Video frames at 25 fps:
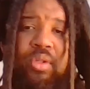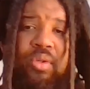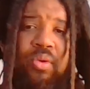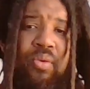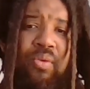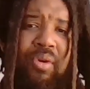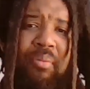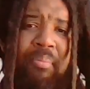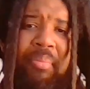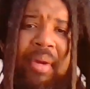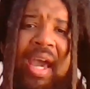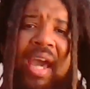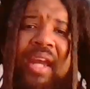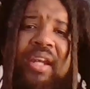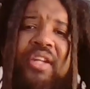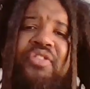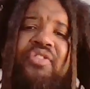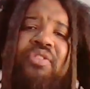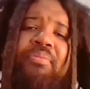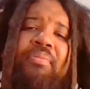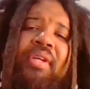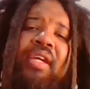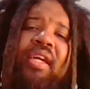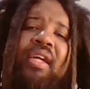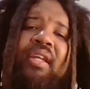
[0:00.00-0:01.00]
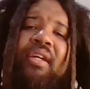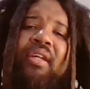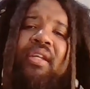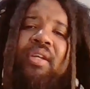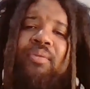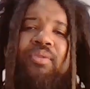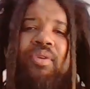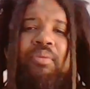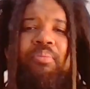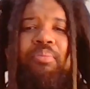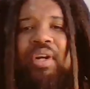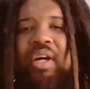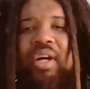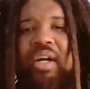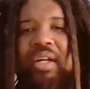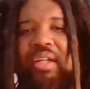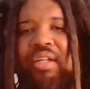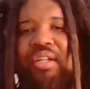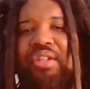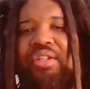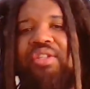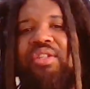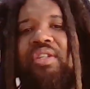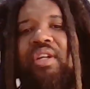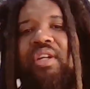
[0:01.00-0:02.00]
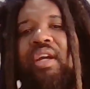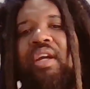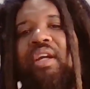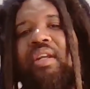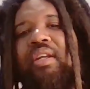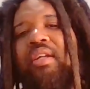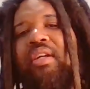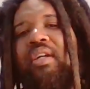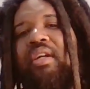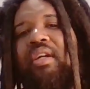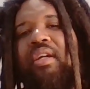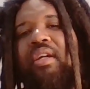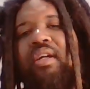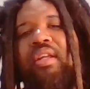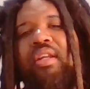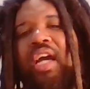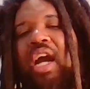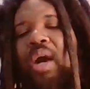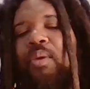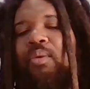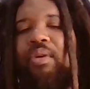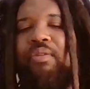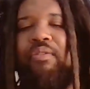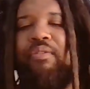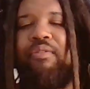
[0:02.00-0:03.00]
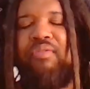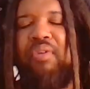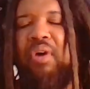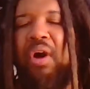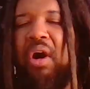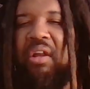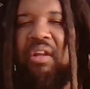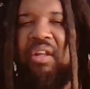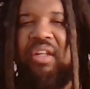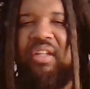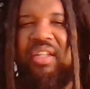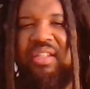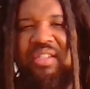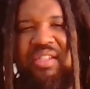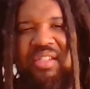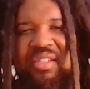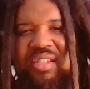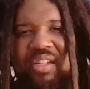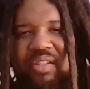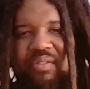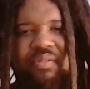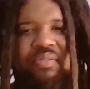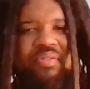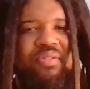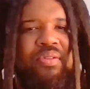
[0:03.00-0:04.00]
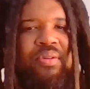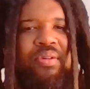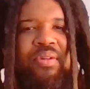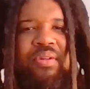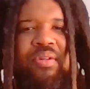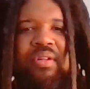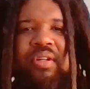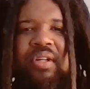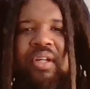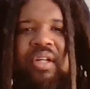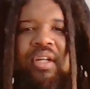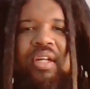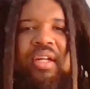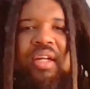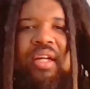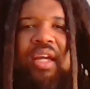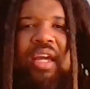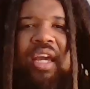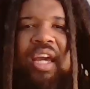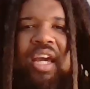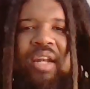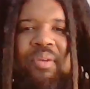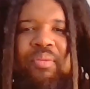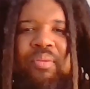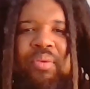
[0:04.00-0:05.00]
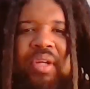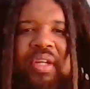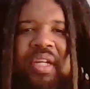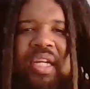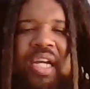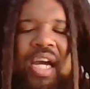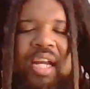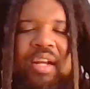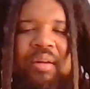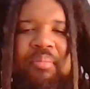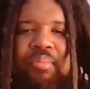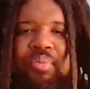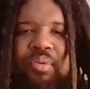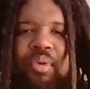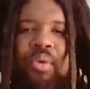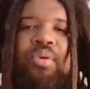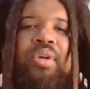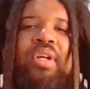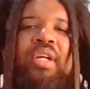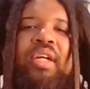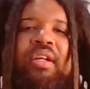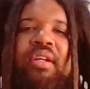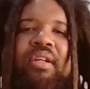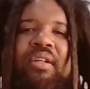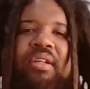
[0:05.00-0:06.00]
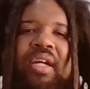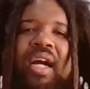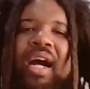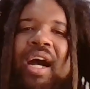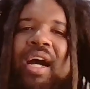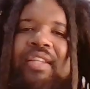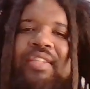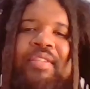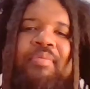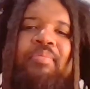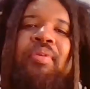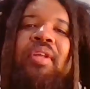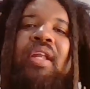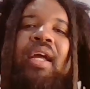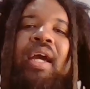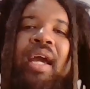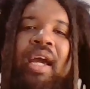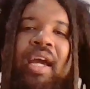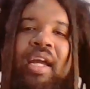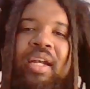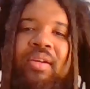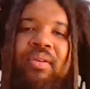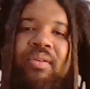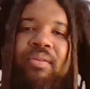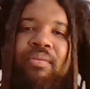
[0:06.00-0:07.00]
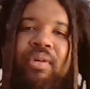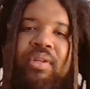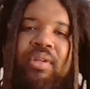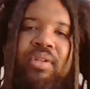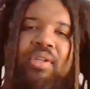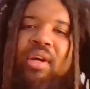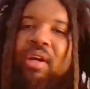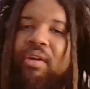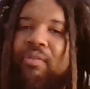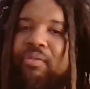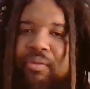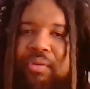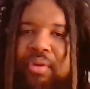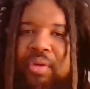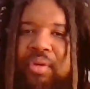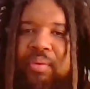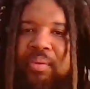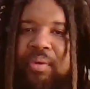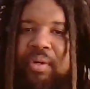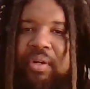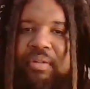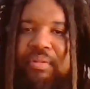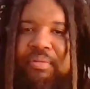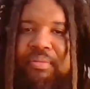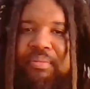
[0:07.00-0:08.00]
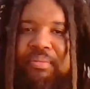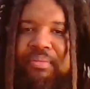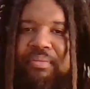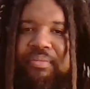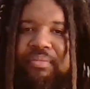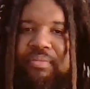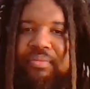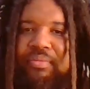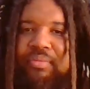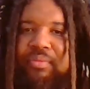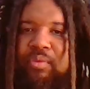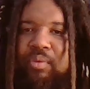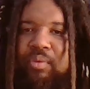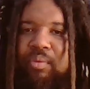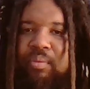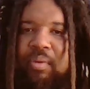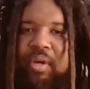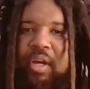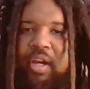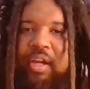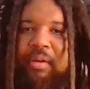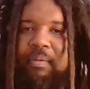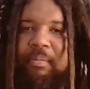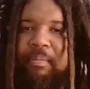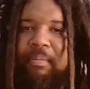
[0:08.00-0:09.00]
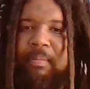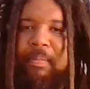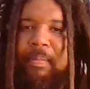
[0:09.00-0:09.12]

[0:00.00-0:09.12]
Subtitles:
we're banished from Eden and we're punished, and now we're fallen and sinful, and we kind of broke God's plan with our free will, right?